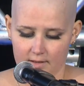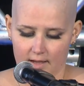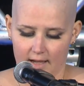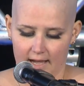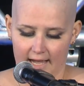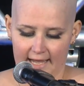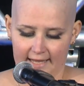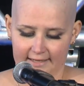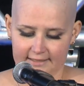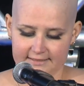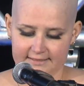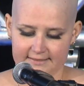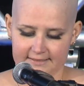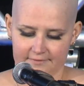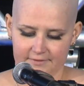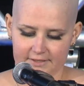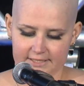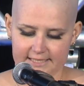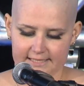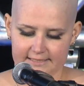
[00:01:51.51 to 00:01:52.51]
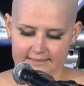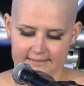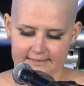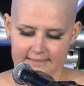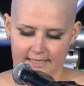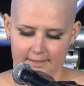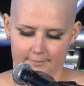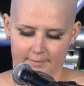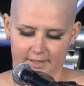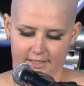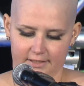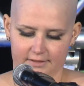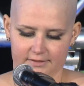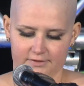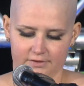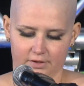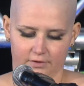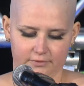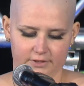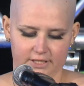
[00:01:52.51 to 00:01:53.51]
I had a 17-centimetre
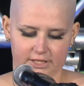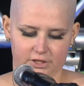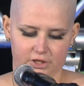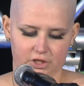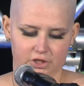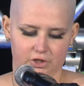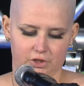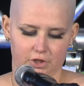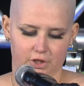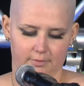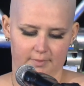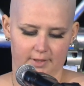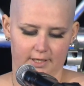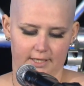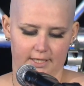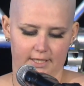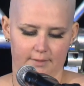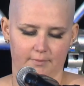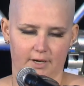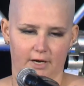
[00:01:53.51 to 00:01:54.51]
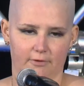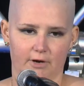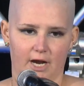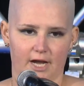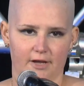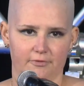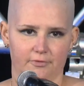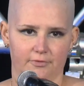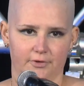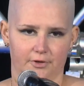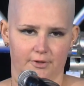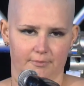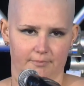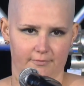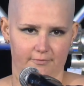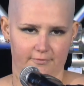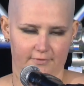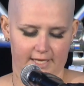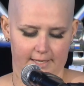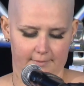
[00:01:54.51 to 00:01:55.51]
soft tissue tumour in my right
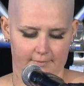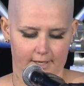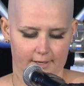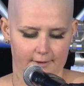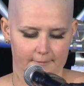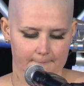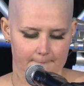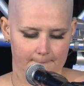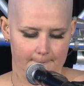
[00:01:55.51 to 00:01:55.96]
femur,